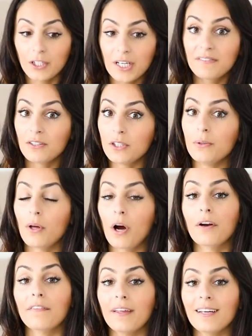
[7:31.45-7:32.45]
you have to do the
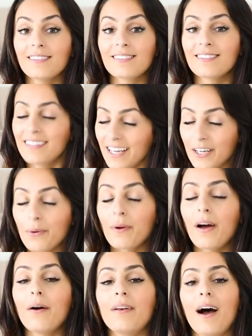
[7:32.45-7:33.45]
hard things that you're
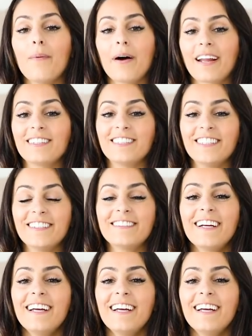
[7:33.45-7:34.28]
not, wanting to do.